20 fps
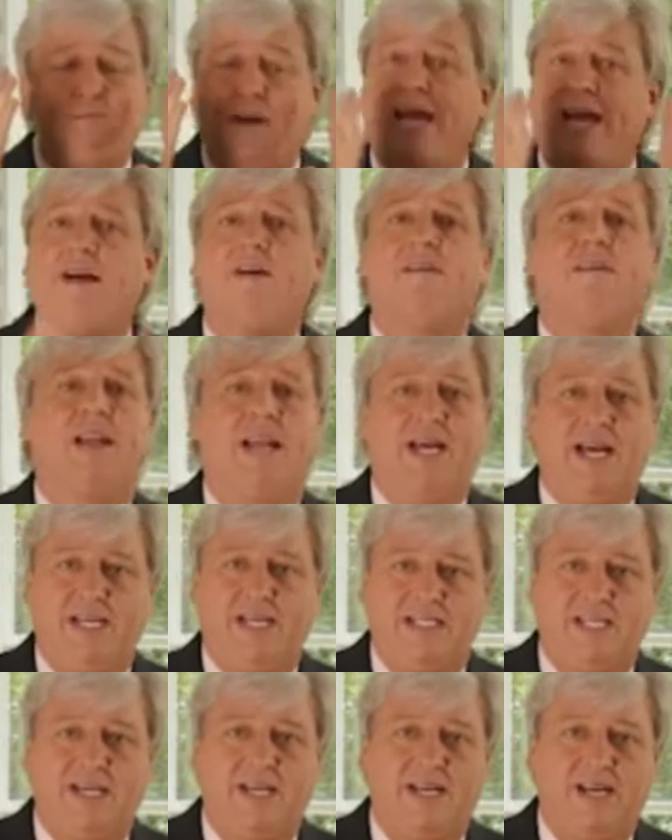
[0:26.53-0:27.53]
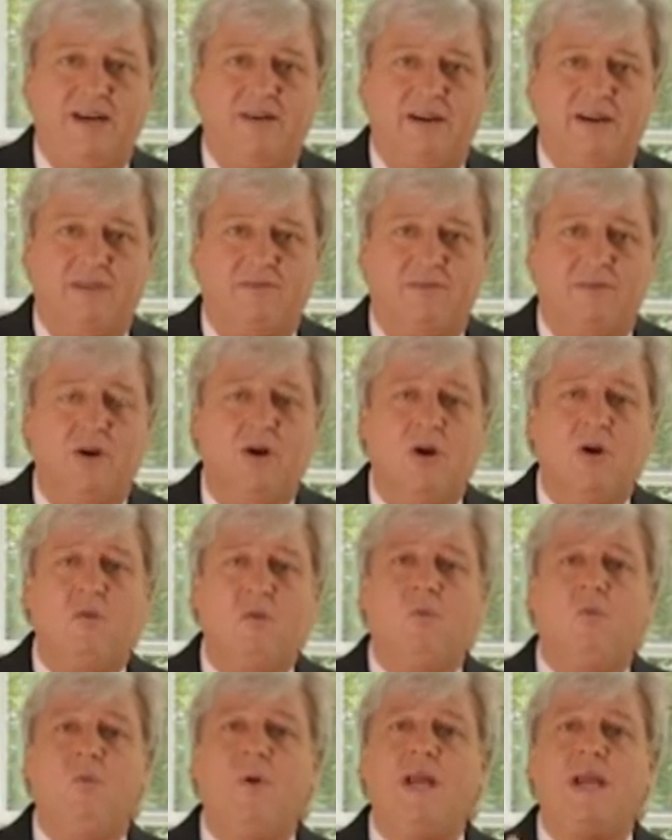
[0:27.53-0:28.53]
paralyze a caregiver.
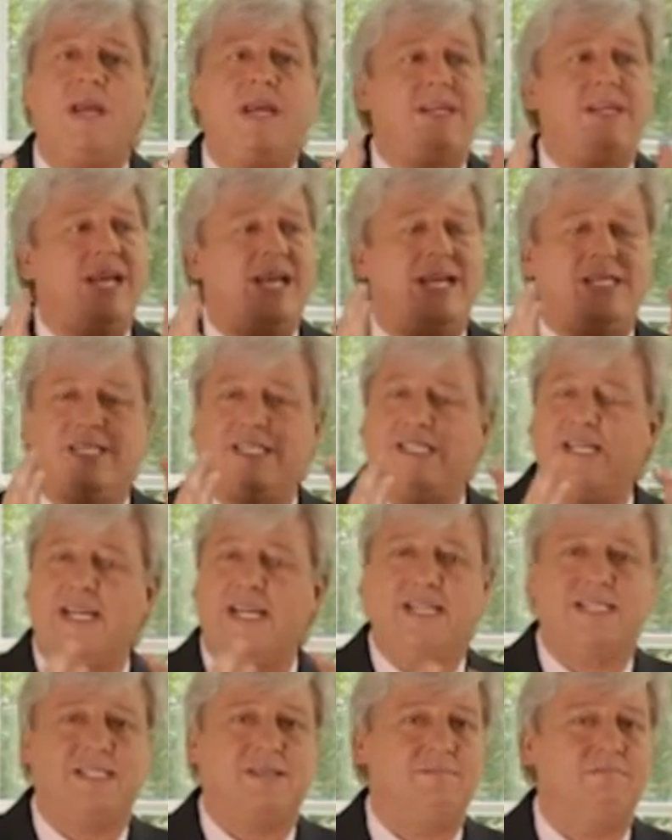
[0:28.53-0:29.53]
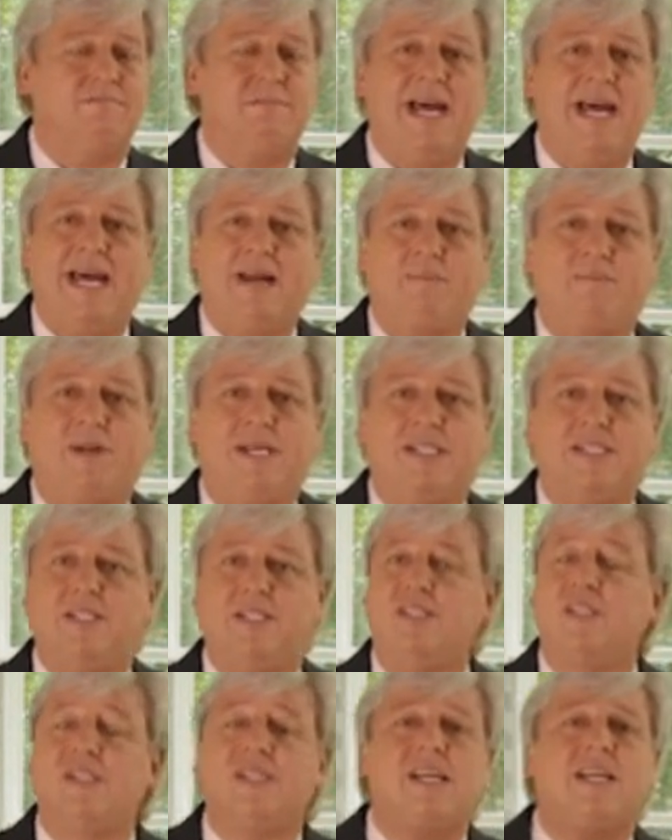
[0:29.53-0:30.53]
It takes us into some bad places.
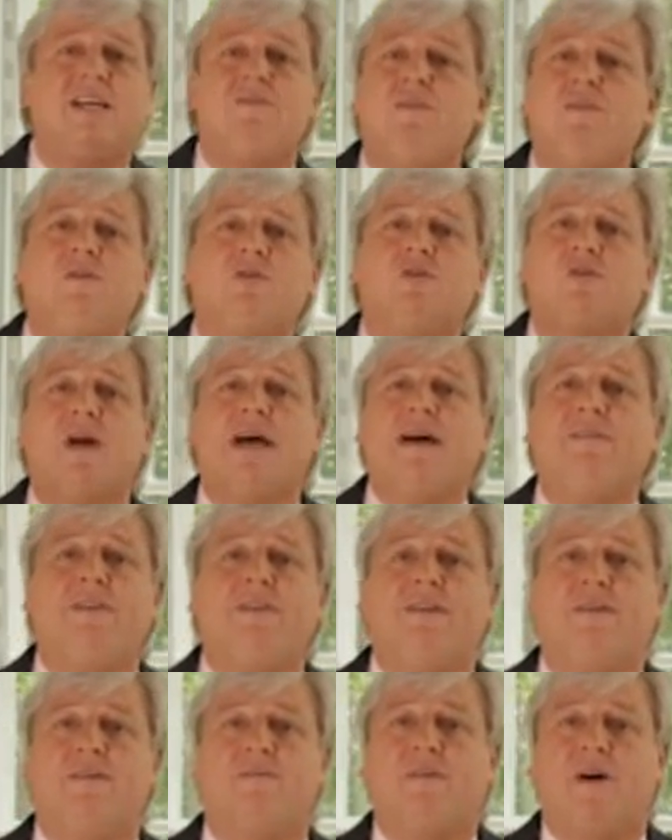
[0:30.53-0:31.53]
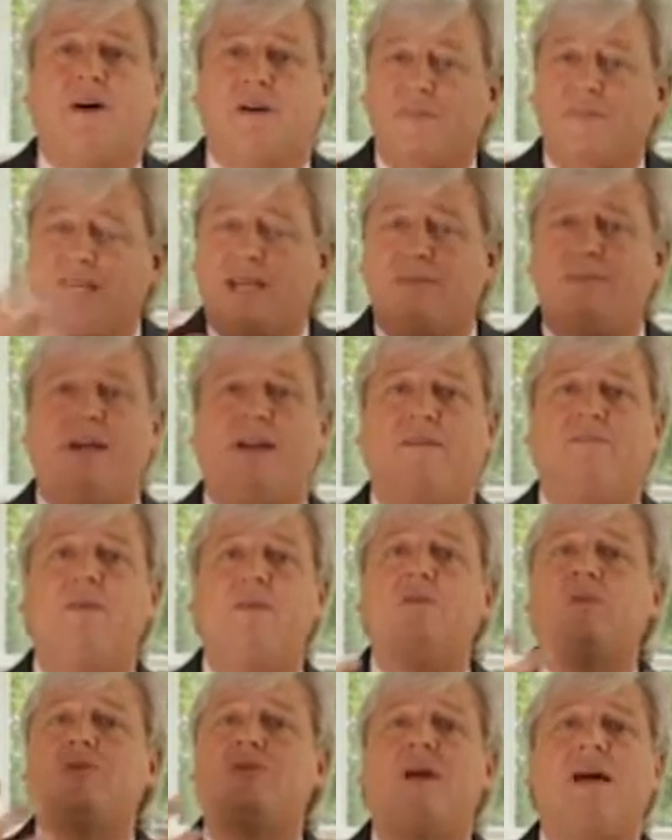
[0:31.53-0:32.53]
Just like if you were driving in a fog. Think about it. If
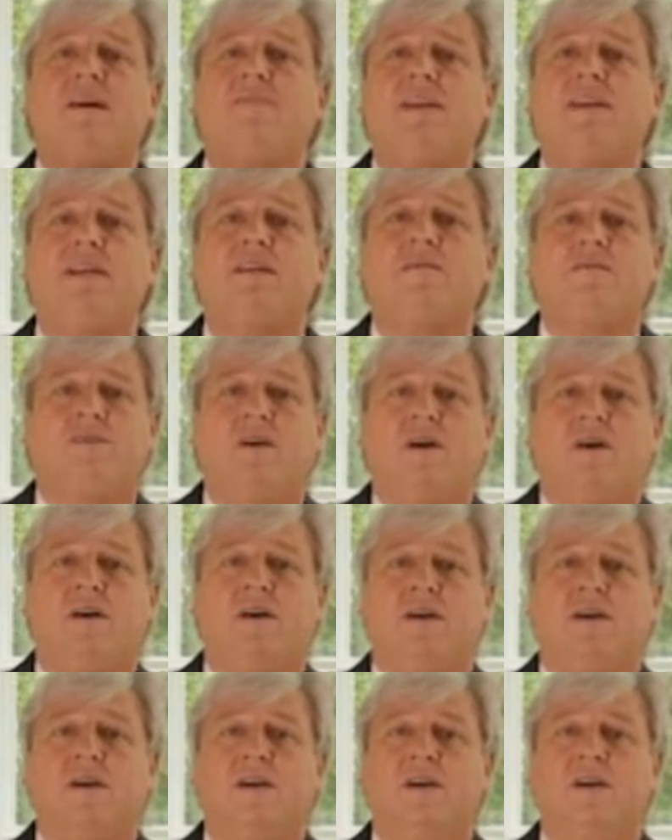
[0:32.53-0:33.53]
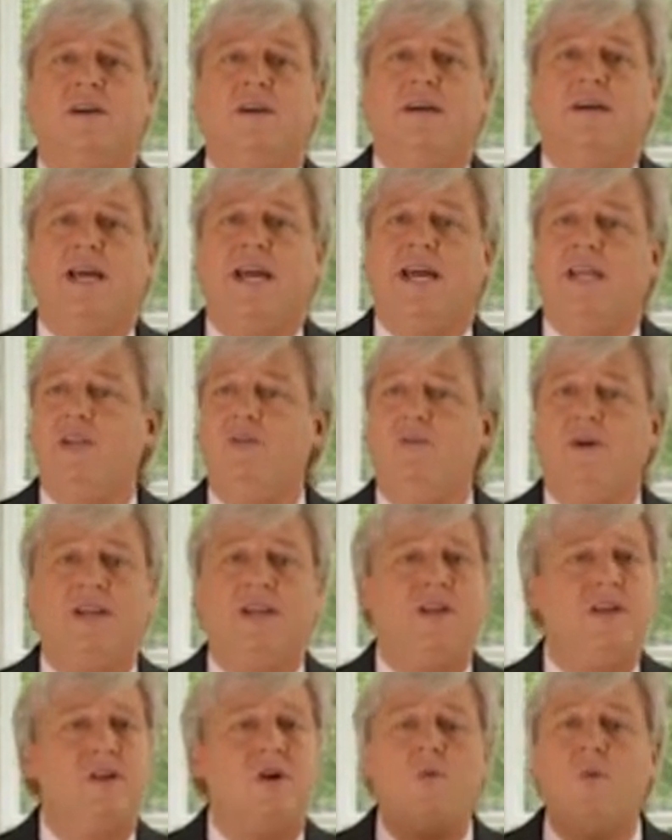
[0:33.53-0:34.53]
you were driving in a fog and you
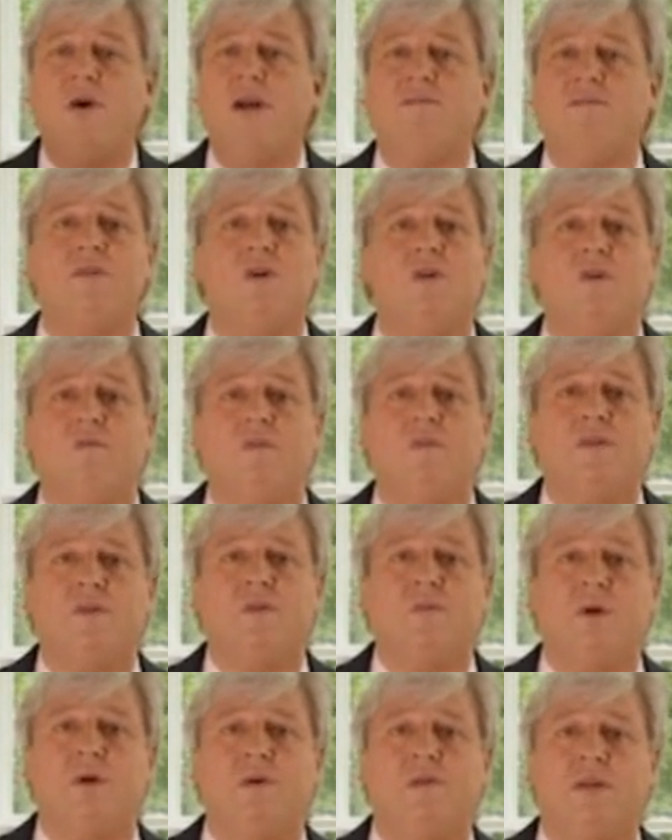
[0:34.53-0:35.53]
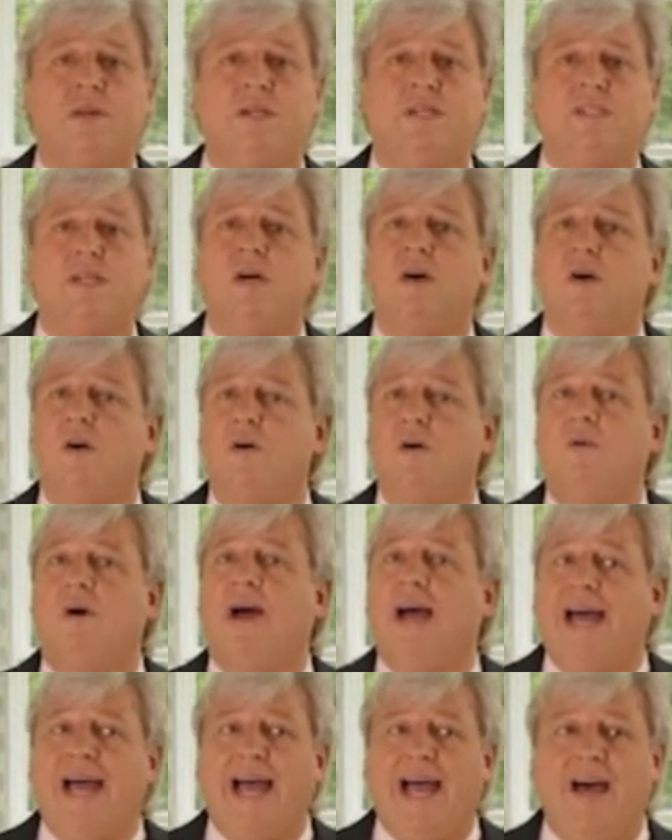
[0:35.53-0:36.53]
had no way of knowing where the road is,
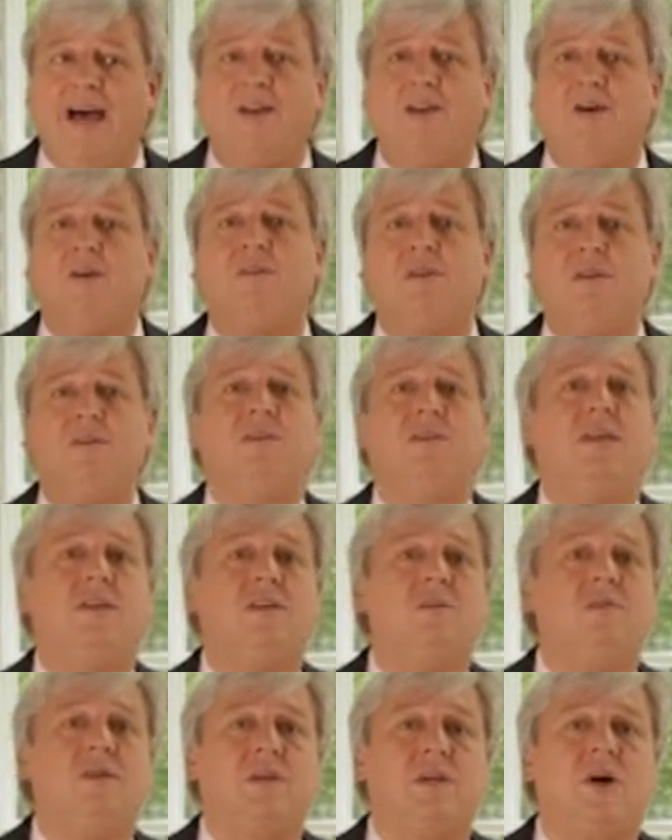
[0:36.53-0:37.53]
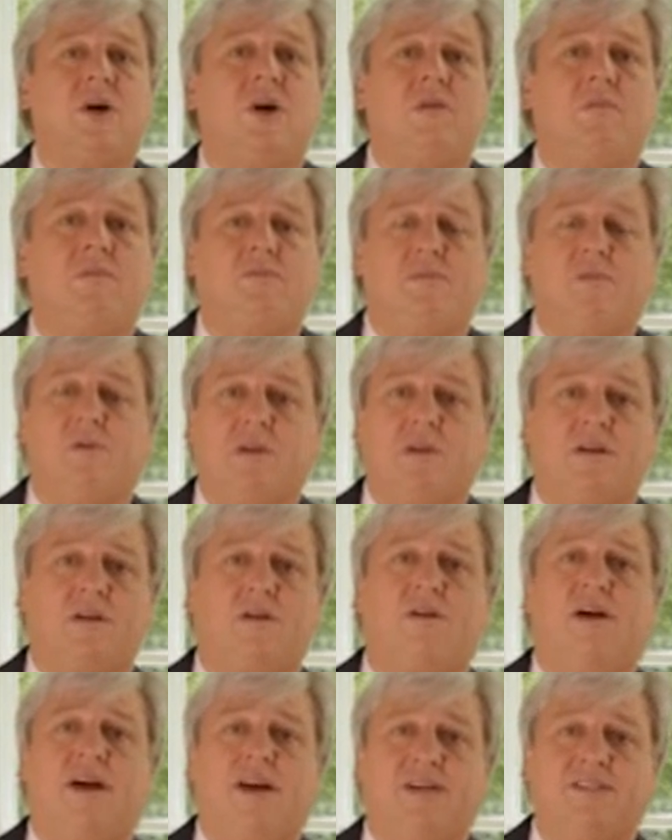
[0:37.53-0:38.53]
how long do you think you would go before you
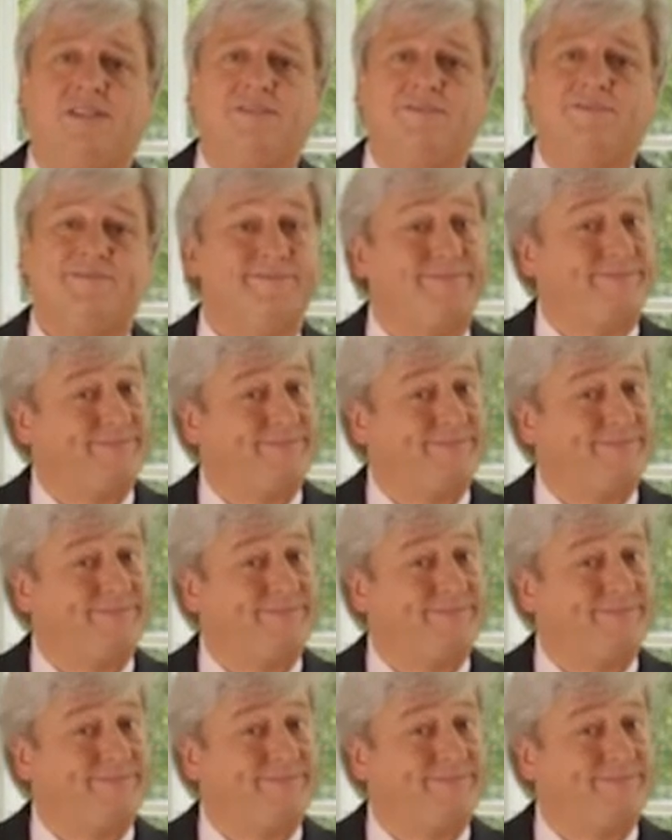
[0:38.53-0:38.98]
crash?